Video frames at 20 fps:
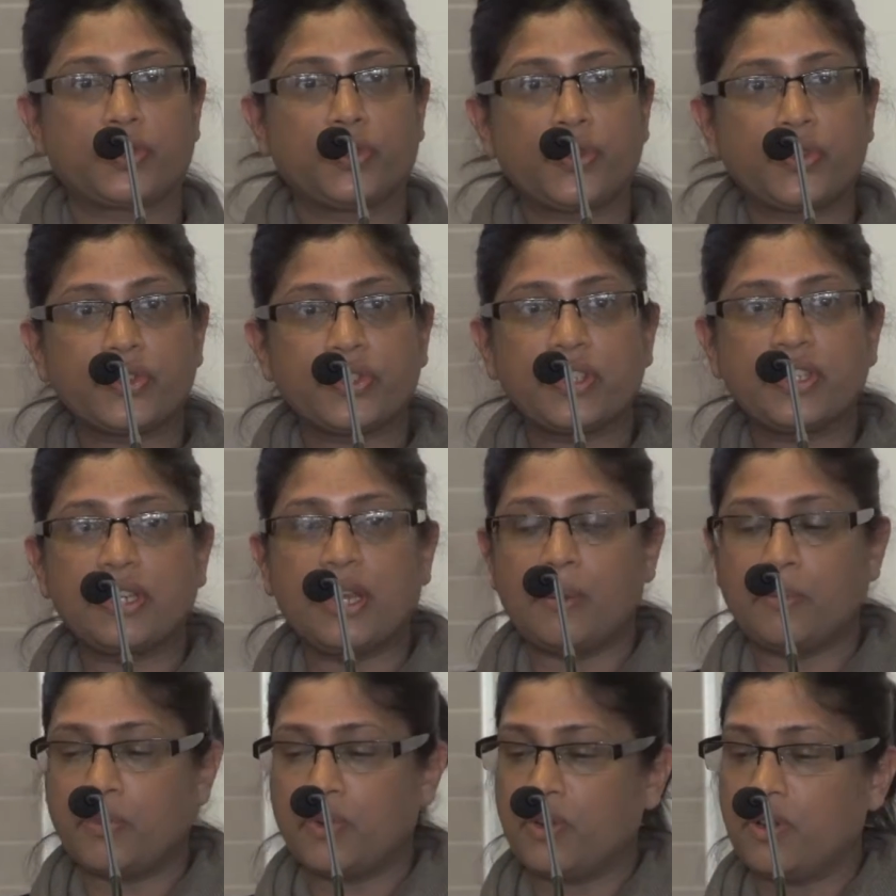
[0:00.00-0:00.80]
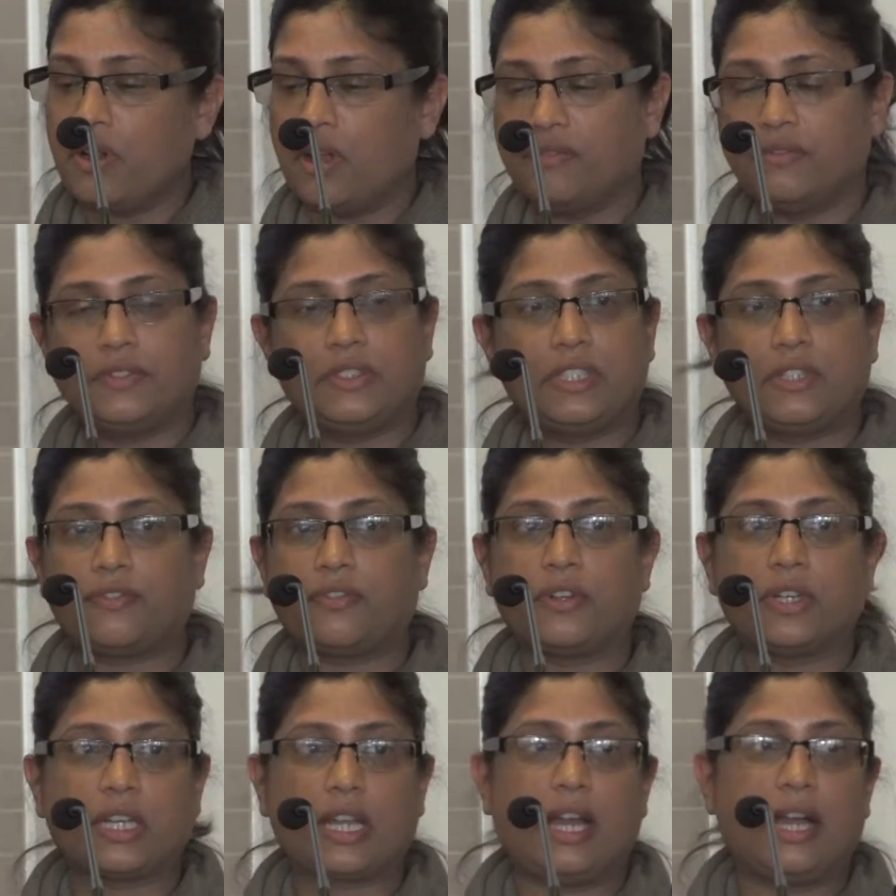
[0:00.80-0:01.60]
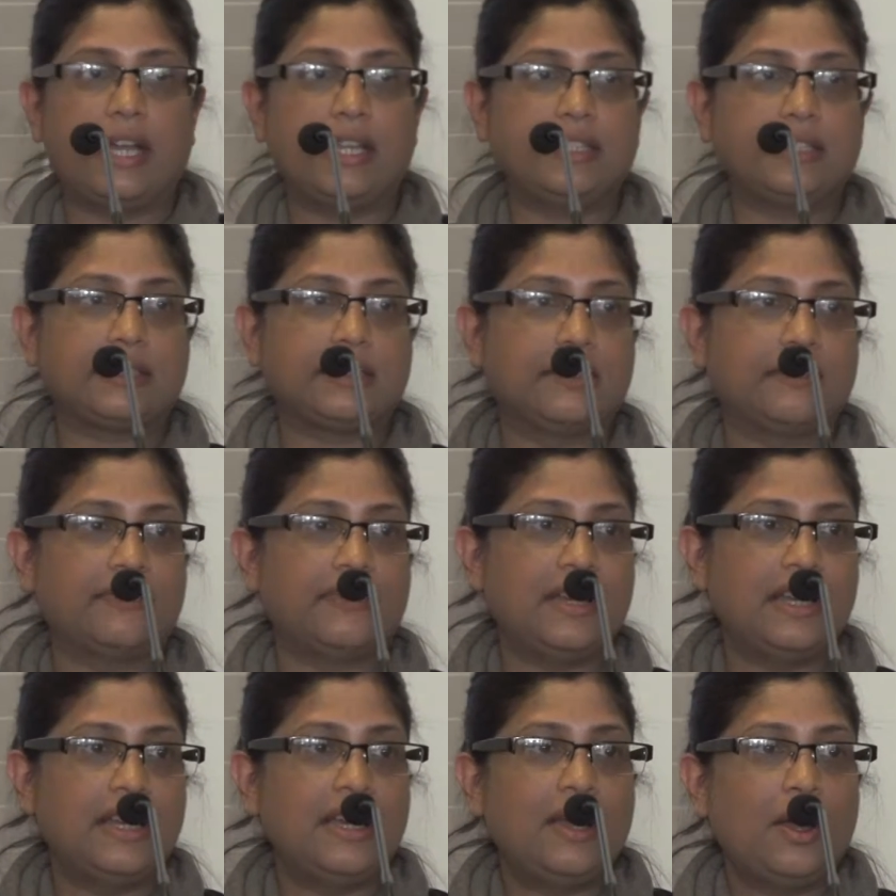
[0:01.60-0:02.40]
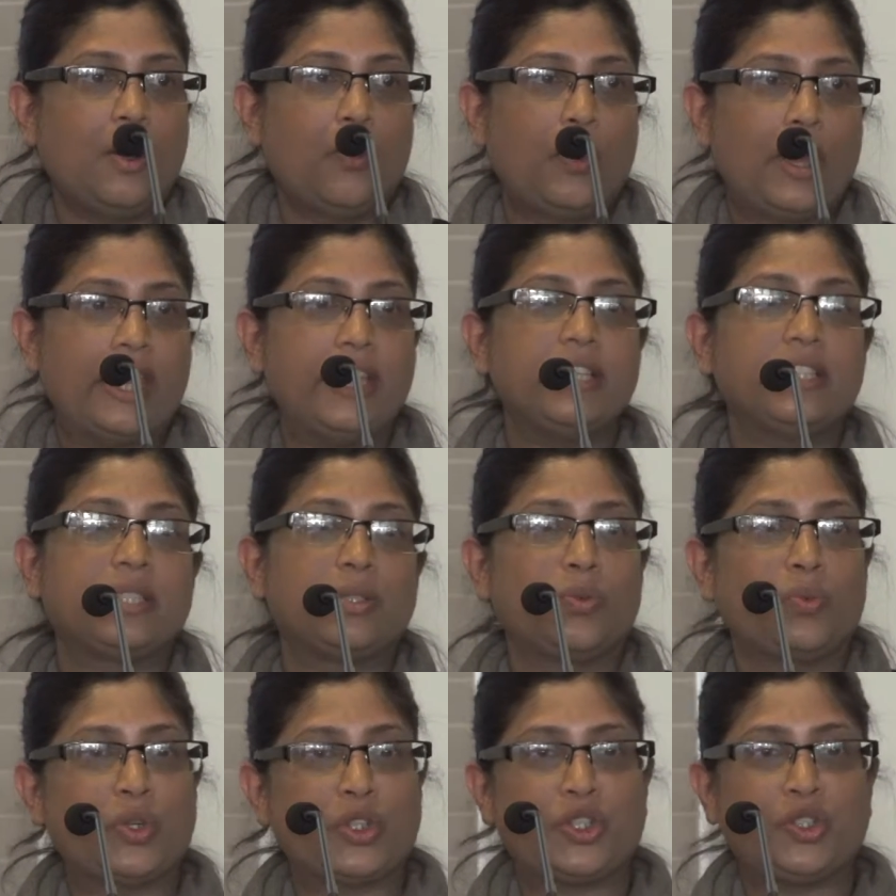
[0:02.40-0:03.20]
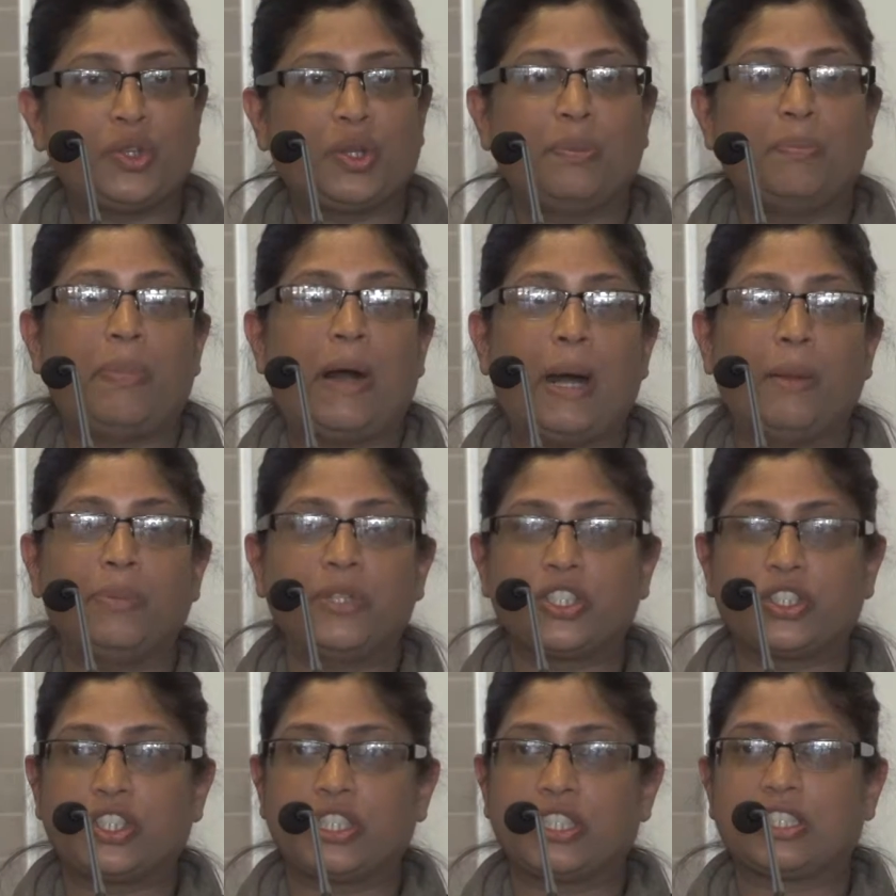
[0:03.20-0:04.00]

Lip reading: So there's a number of different kinds of ways in which you can publish.